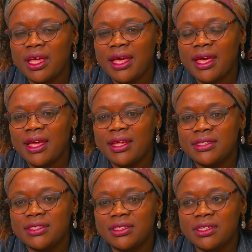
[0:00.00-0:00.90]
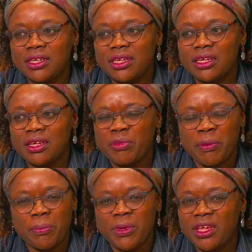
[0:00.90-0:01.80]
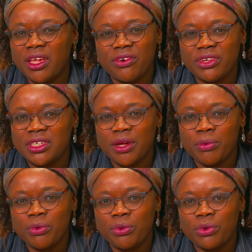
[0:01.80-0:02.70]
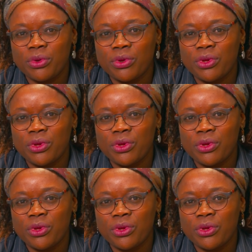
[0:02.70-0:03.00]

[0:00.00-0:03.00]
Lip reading: and maybe being irritable